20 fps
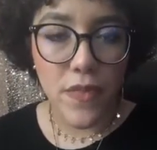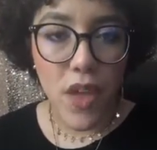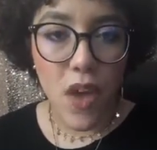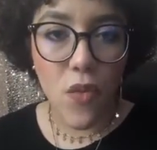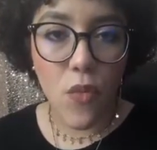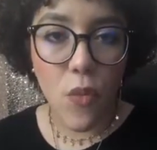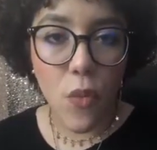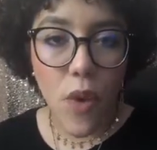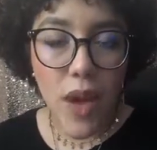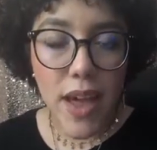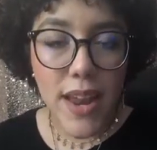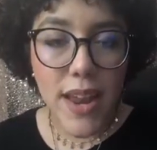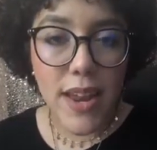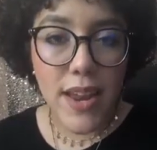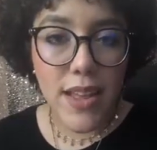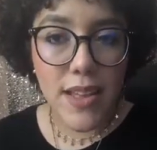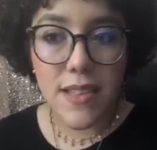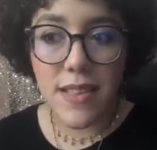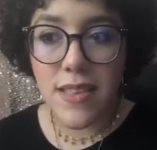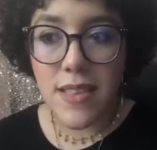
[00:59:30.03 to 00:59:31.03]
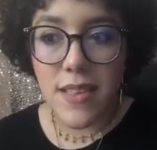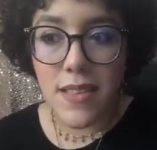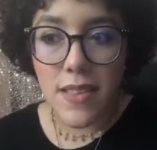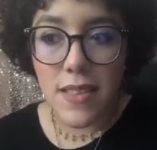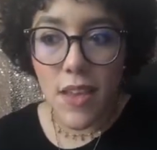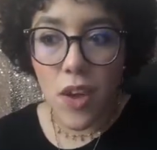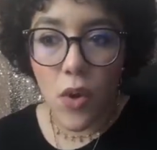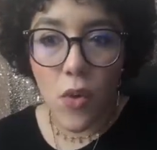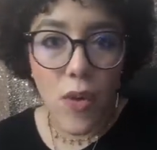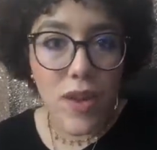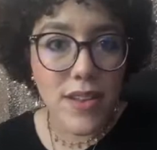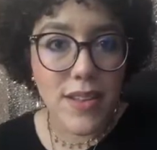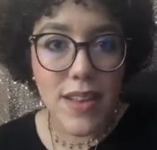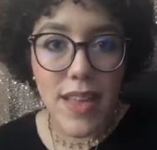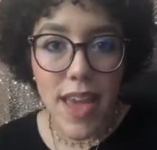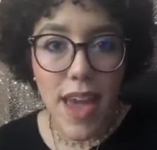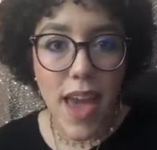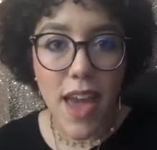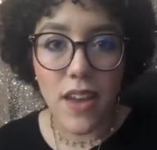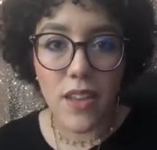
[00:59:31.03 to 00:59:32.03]
of what it is they're going to
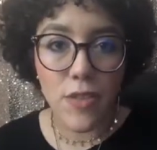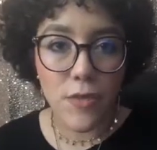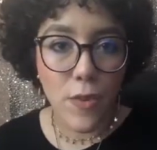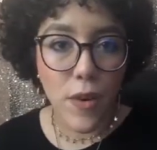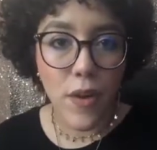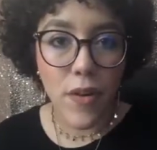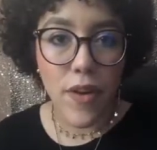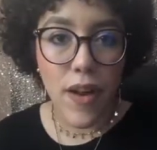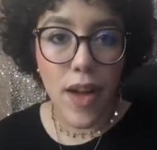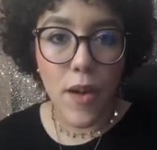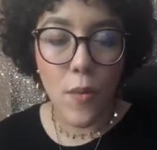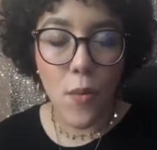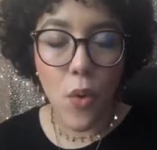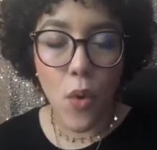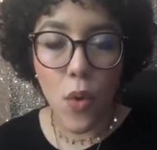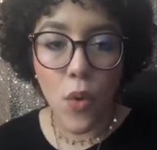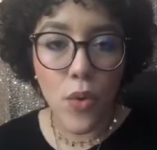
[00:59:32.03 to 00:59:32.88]
get out of the program,